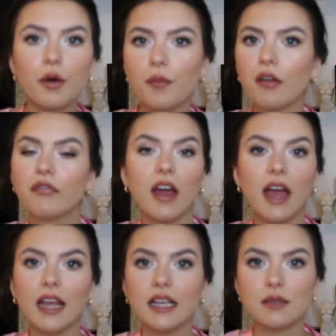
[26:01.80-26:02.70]
with my
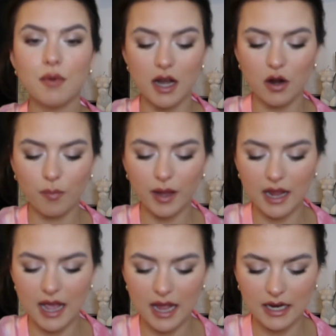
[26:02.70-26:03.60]
face, my little bee
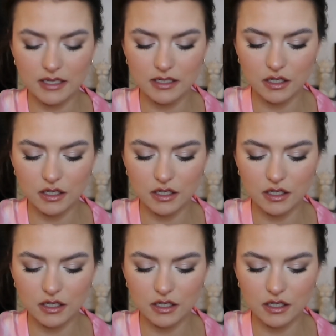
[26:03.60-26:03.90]
head.